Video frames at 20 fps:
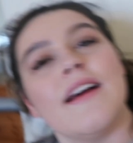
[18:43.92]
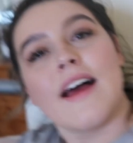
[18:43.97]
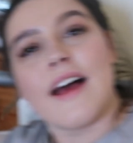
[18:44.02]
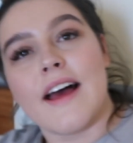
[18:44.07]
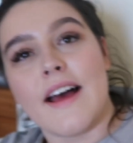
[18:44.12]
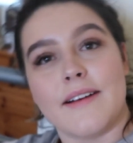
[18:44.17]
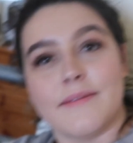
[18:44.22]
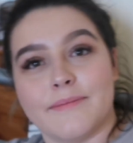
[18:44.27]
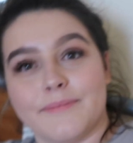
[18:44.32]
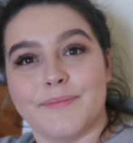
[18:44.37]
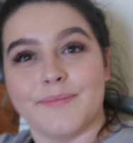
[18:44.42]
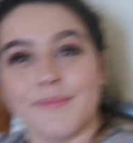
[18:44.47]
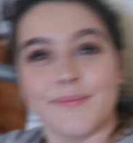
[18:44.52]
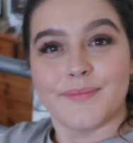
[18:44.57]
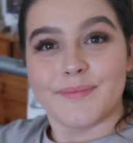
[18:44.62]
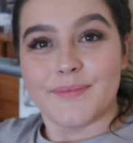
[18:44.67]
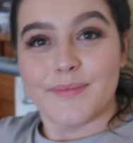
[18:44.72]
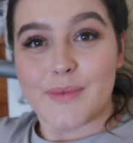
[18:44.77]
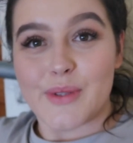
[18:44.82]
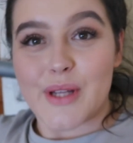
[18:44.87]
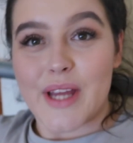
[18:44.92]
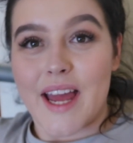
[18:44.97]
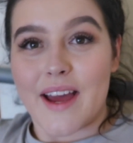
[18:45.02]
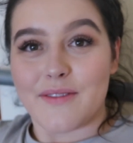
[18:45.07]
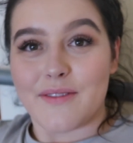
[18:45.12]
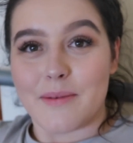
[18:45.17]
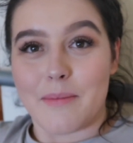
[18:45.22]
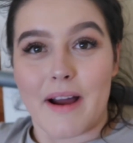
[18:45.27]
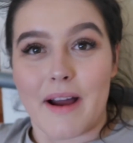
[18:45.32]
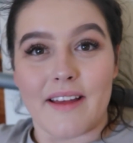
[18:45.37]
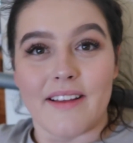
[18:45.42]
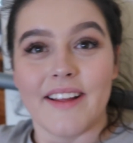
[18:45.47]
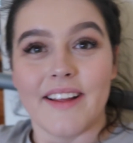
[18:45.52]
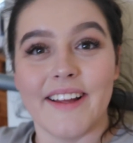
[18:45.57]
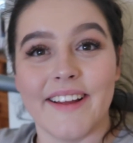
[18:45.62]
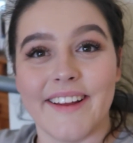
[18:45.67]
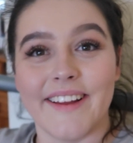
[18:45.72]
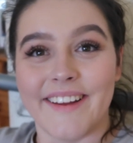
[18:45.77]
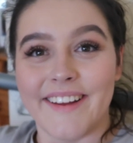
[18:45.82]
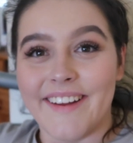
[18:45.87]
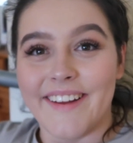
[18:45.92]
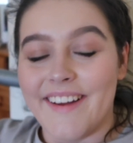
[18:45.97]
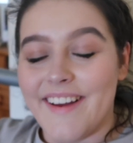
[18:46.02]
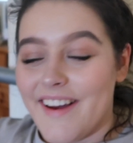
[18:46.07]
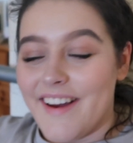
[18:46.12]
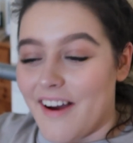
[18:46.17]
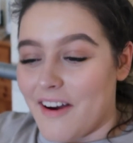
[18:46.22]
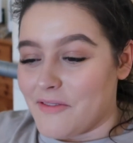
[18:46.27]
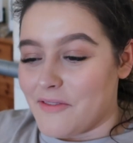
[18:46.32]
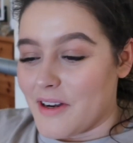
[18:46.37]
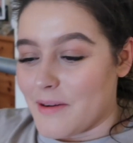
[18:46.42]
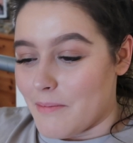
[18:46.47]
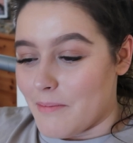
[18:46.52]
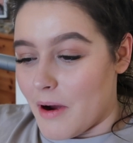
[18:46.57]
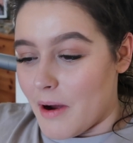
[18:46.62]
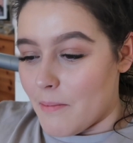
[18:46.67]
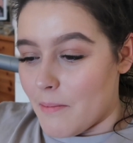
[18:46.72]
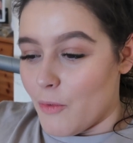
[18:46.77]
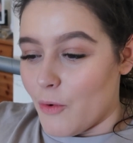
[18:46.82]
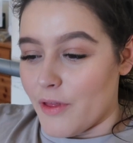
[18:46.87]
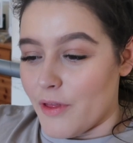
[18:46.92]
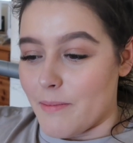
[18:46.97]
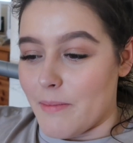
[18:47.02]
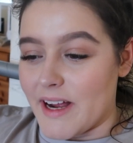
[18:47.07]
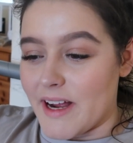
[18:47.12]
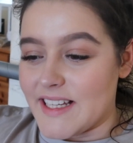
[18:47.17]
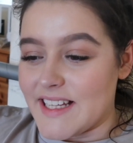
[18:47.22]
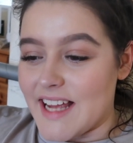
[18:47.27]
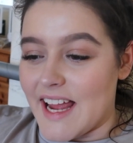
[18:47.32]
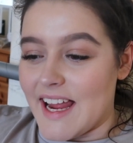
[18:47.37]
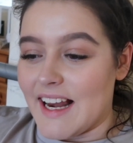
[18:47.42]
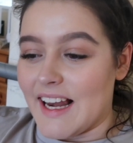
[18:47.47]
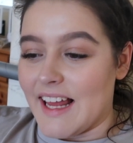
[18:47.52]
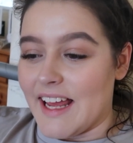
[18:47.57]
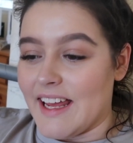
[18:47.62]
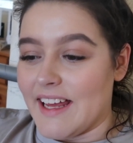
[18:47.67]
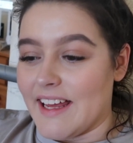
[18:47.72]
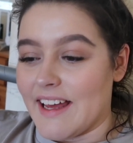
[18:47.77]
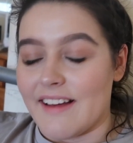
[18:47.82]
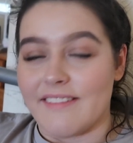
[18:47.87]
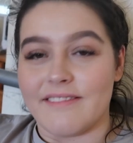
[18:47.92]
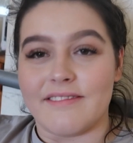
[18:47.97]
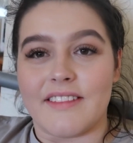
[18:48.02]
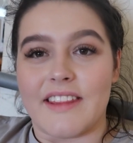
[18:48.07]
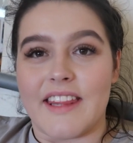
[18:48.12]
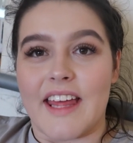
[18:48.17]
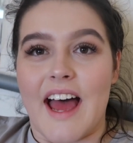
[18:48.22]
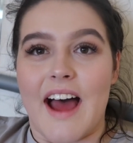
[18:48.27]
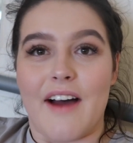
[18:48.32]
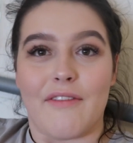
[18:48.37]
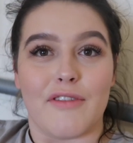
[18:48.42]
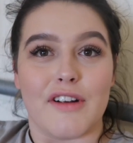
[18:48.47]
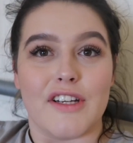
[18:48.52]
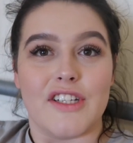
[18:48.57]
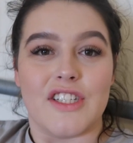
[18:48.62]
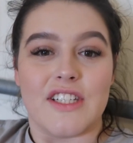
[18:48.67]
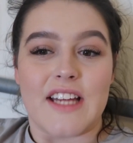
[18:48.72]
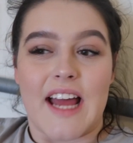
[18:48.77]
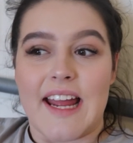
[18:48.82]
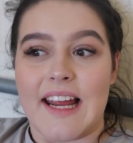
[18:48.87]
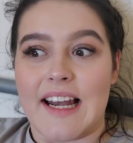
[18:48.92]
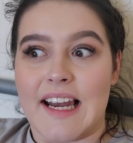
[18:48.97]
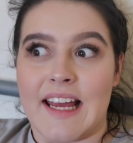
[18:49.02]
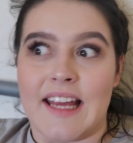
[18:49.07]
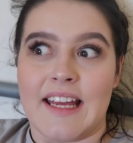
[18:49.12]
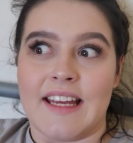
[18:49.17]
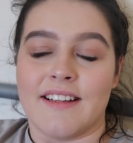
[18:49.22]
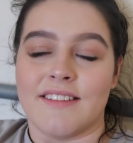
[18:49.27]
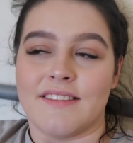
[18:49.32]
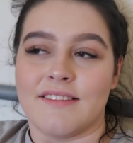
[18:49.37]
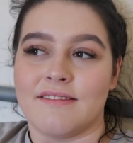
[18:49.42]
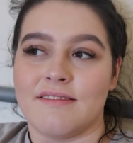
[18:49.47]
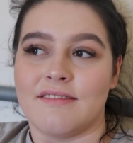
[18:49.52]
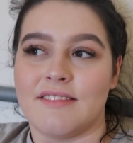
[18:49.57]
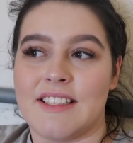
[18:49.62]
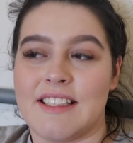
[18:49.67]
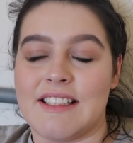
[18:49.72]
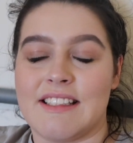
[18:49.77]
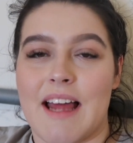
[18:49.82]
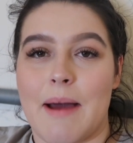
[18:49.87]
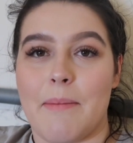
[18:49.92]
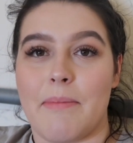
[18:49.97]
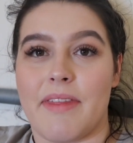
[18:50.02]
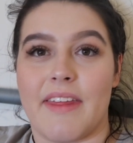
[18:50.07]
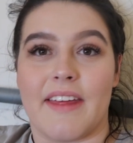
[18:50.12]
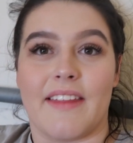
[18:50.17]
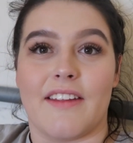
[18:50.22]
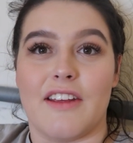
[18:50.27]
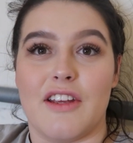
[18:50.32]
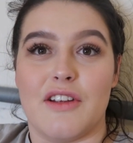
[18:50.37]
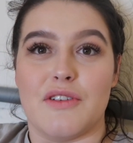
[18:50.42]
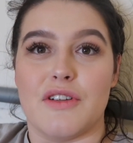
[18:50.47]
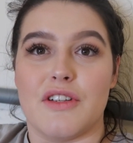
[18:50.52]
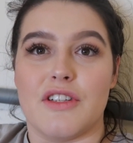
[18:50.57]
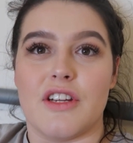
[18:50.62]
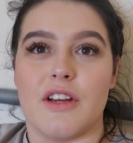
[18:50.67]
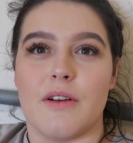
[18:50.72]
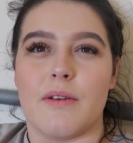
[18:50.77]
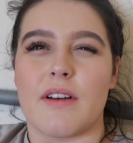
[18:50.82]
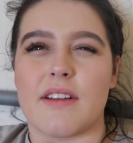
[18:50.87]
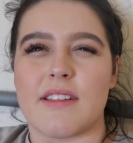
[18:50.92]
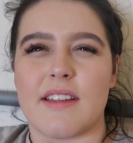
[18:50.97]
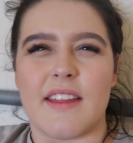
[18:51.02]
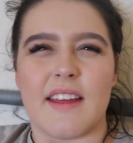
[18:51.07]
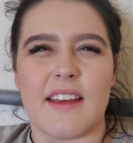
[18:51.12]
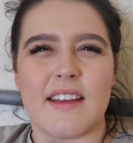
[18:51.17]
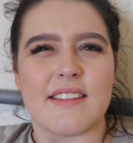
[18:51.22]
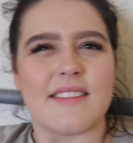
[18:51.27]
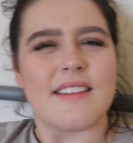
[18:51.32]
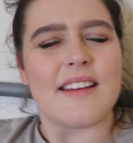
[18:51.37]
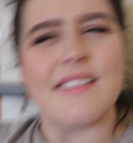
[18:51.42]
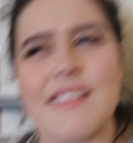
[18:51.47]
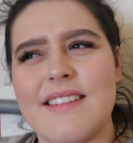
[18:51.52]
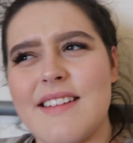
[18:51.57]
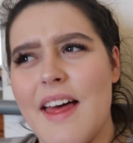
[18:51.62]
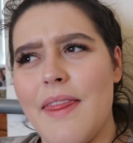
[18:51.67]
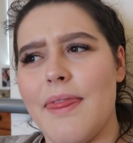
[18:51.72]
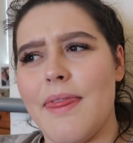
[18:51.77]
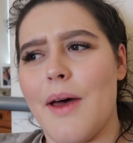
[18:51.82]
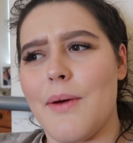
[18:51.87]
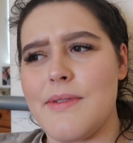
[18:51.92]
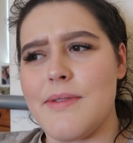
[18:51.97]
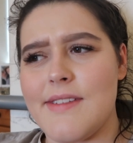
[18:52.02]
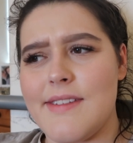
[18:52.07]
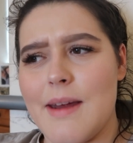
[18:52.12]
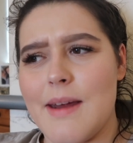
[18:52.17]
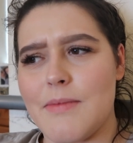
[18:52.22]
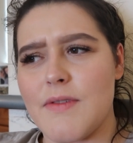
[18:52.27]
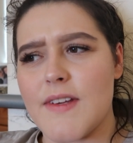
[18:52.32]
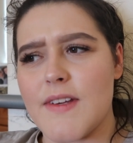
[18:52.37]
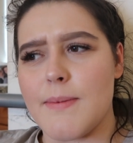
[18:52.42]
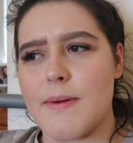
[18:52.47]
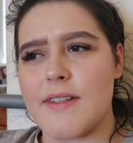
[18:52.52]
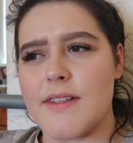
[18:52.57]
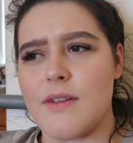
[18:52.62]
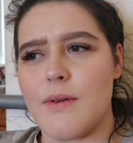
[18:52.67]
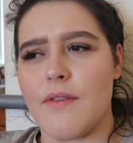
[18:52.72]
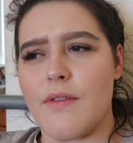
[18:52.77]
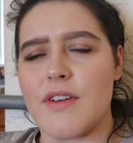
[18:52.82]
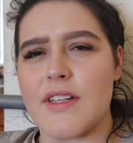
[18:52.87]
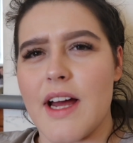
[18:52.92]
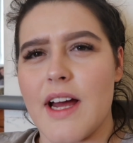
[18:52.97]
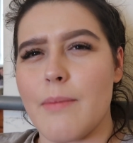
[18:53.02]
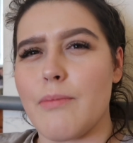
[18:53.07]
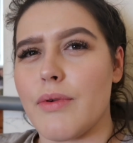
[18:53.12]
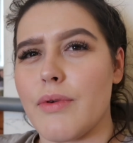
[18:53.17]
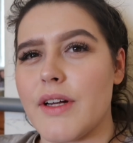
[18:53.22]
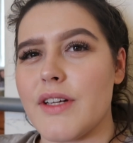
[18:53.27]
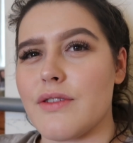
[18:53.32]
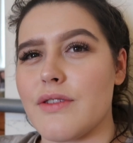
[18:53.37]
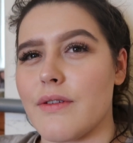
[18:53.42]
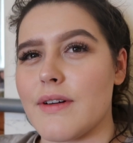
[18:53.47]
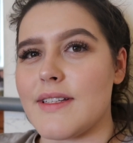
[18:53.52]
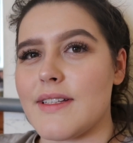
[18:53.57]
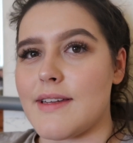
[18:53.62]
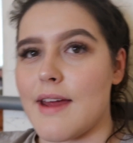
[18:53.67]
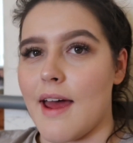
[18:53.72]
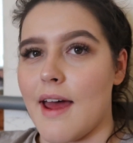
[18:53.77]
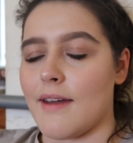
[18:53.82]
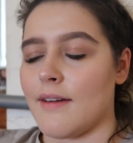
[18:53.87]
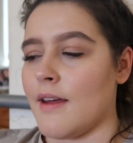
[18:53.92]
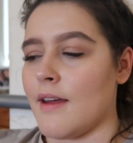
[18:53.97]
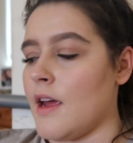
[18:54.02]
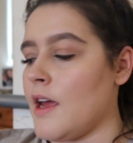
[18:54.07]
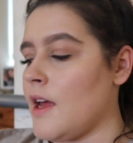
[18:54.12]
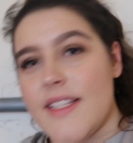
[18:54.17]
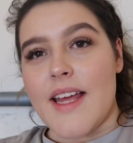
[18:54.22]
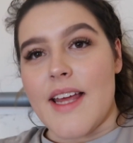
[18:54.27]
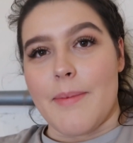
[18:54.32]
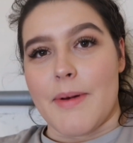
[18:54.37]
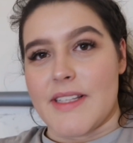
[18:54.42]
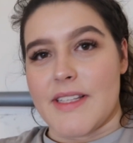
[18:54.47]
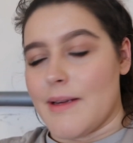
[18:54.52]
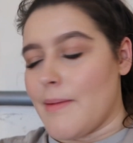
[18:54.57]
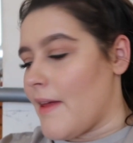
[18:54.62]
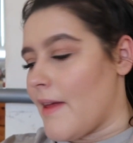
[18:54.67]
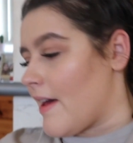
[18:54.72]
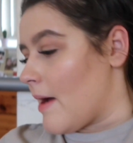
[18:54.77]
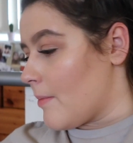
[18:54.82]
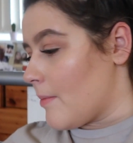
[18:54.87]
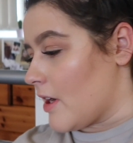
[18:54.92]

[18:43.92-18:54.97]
Um, so yeah, I've done my, I've done my, more than my daily, the average daily step thing that you should do, because I think it's, is it ten thousand steps you're supposed to do every day? I'm pretty sure it's ten. So yeah, buzzing about that.